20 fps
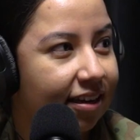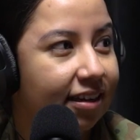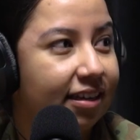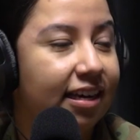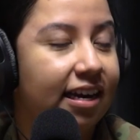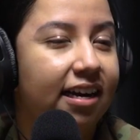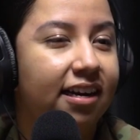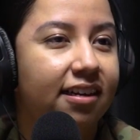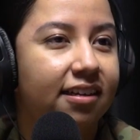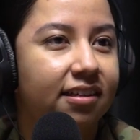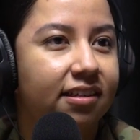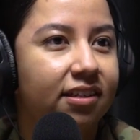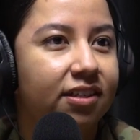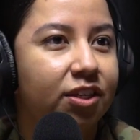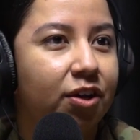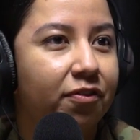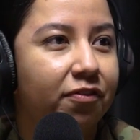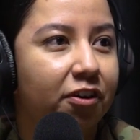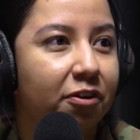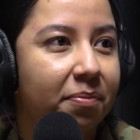Yeah.
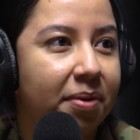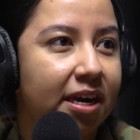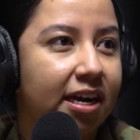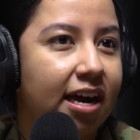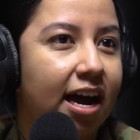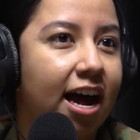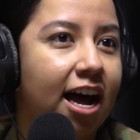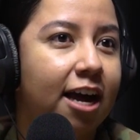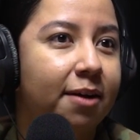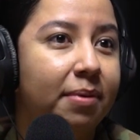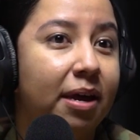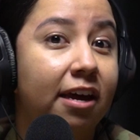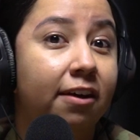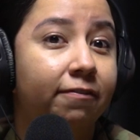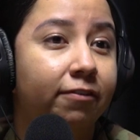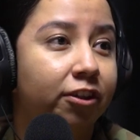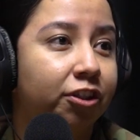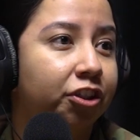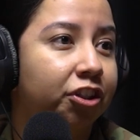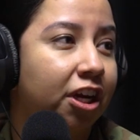So for me, I'm a
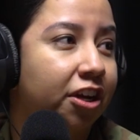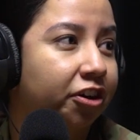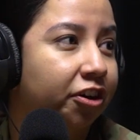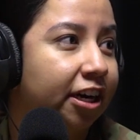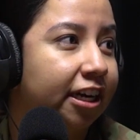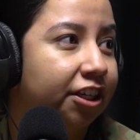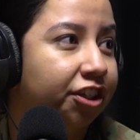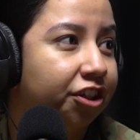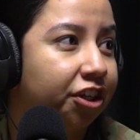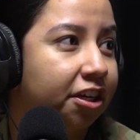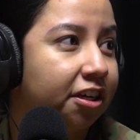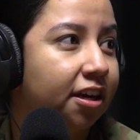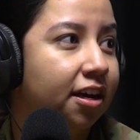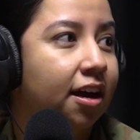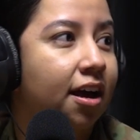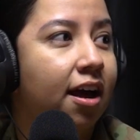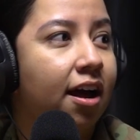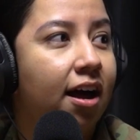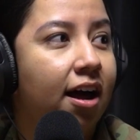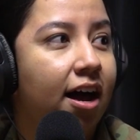first generation.
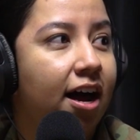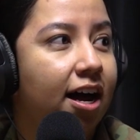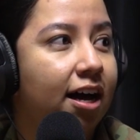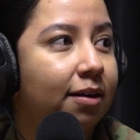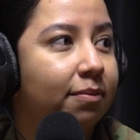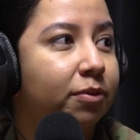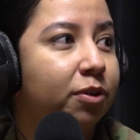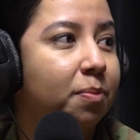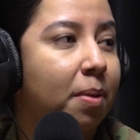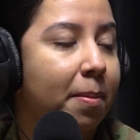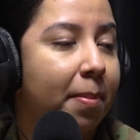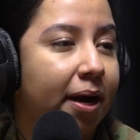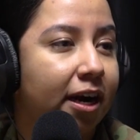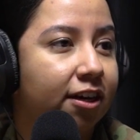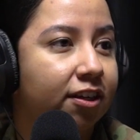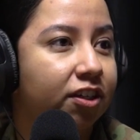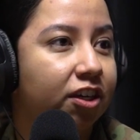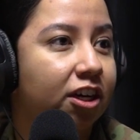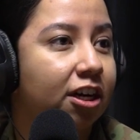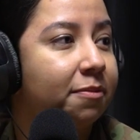So my
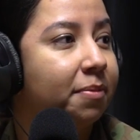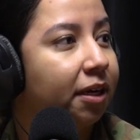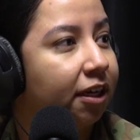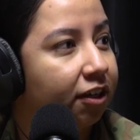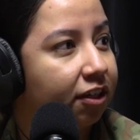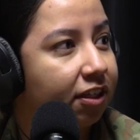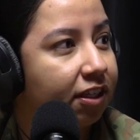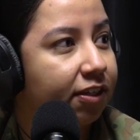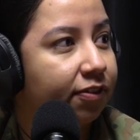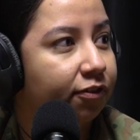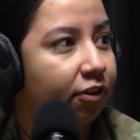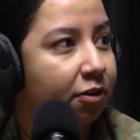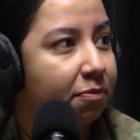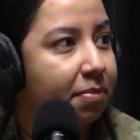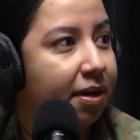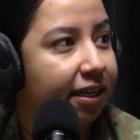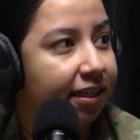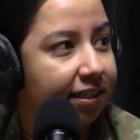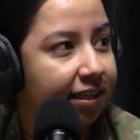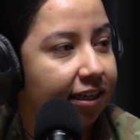parents are immigrants from
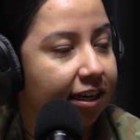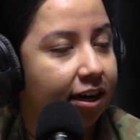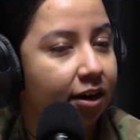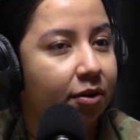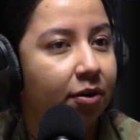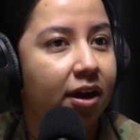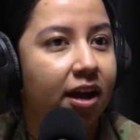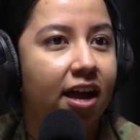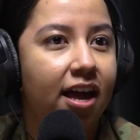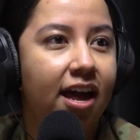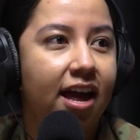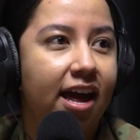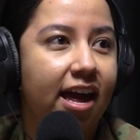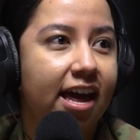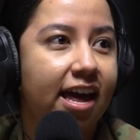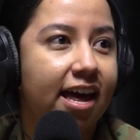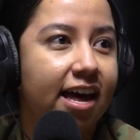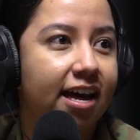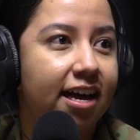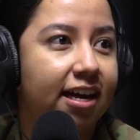Mexico.
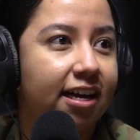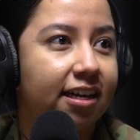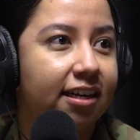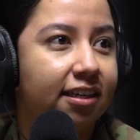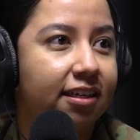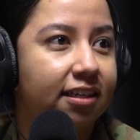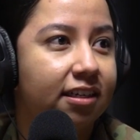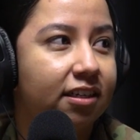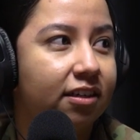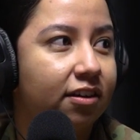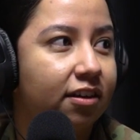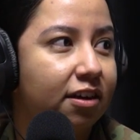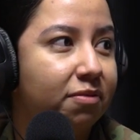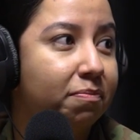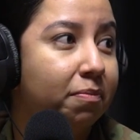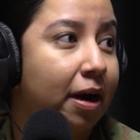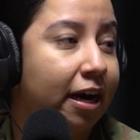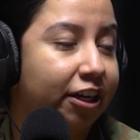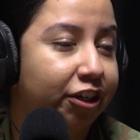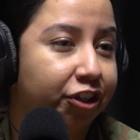And
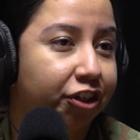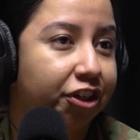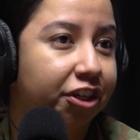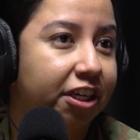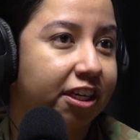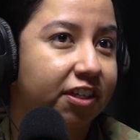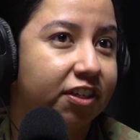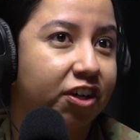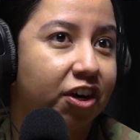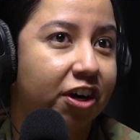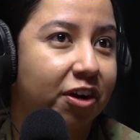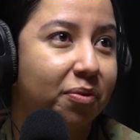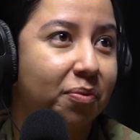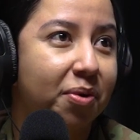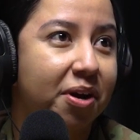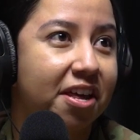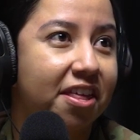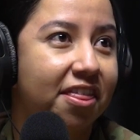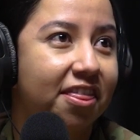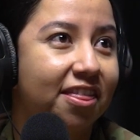my journey started
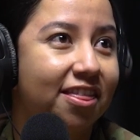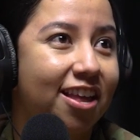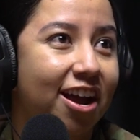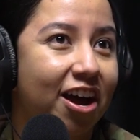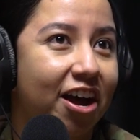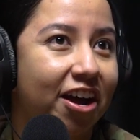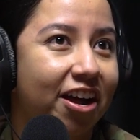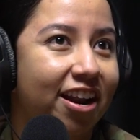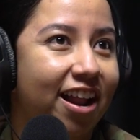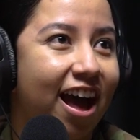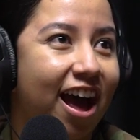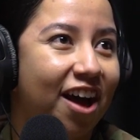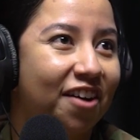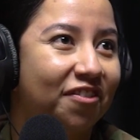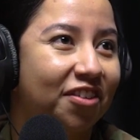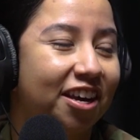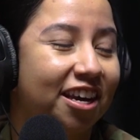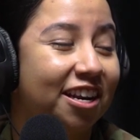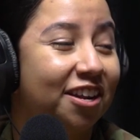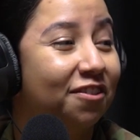with not
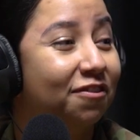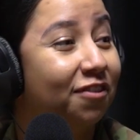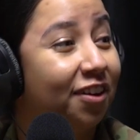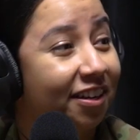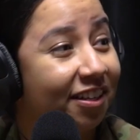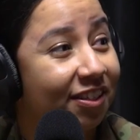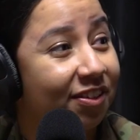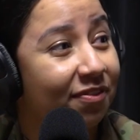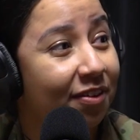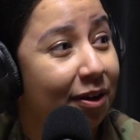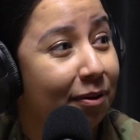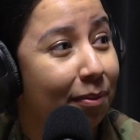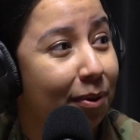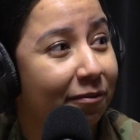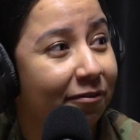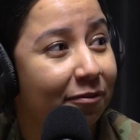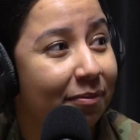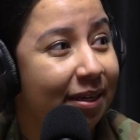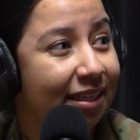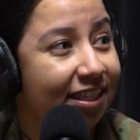having any funds
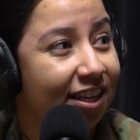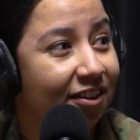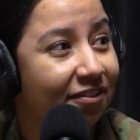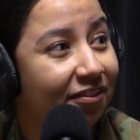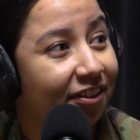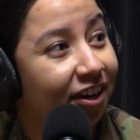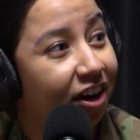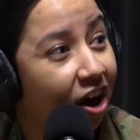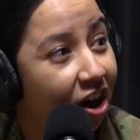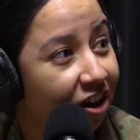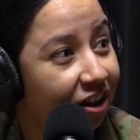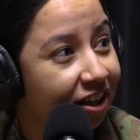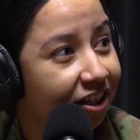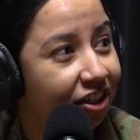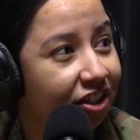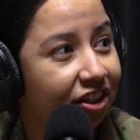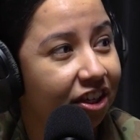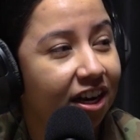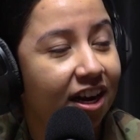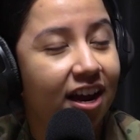available for myself in
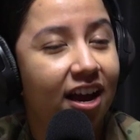college.